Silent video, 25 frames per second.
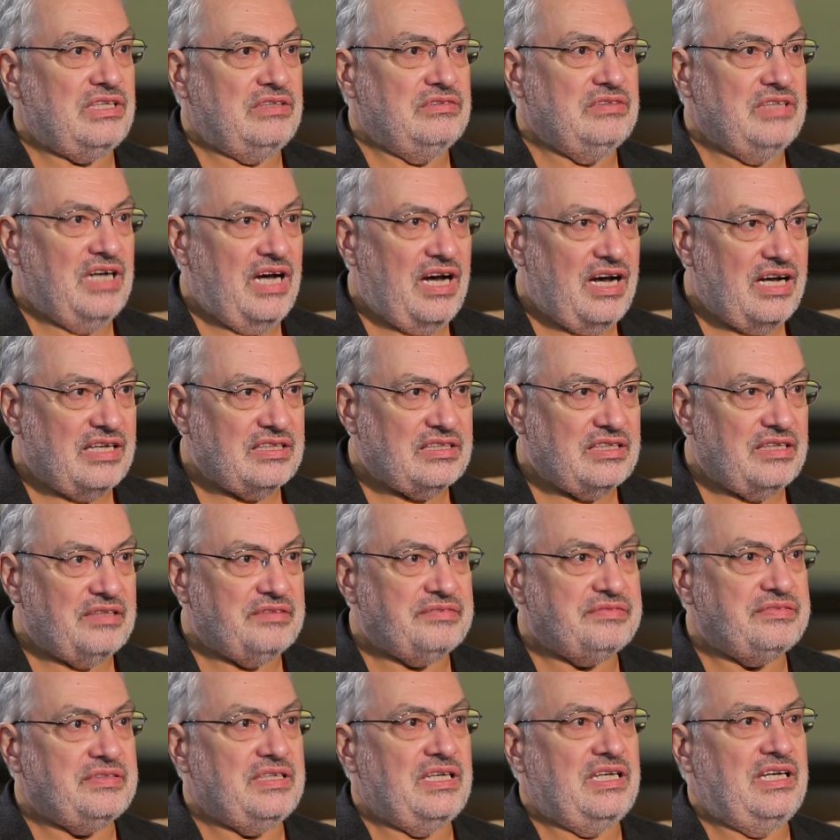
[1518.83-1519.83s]
a lot
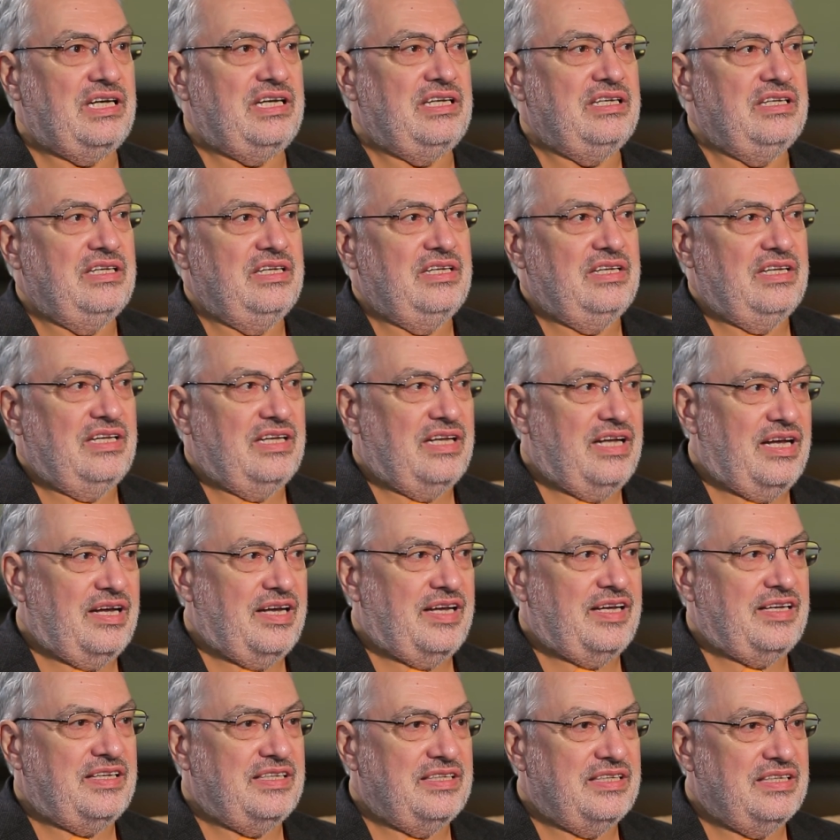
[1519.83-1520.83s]
of uh,
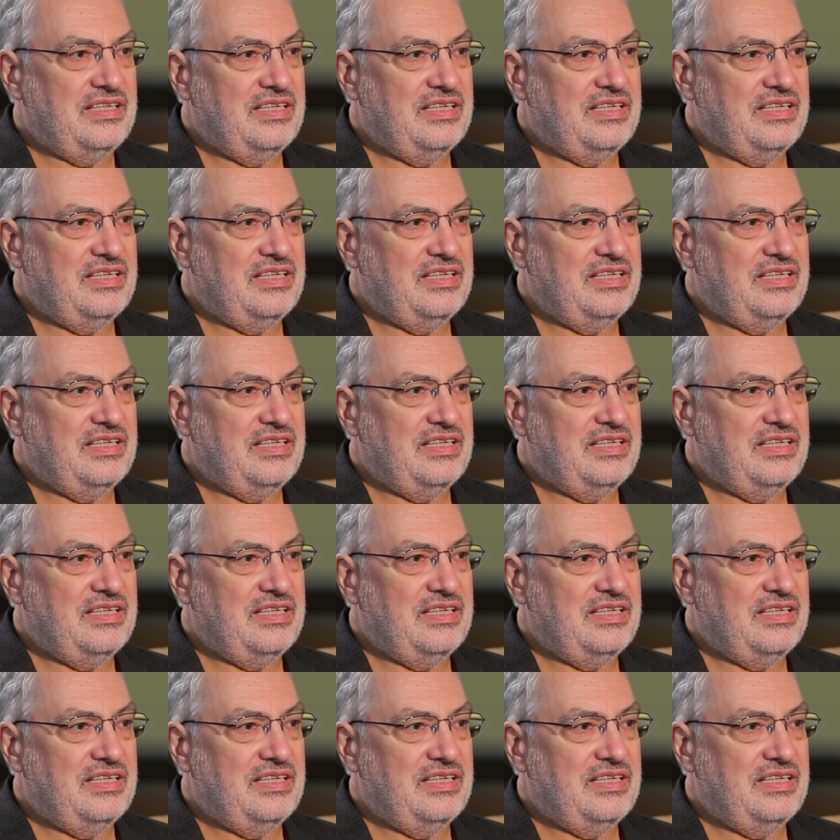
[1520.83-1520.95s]
uh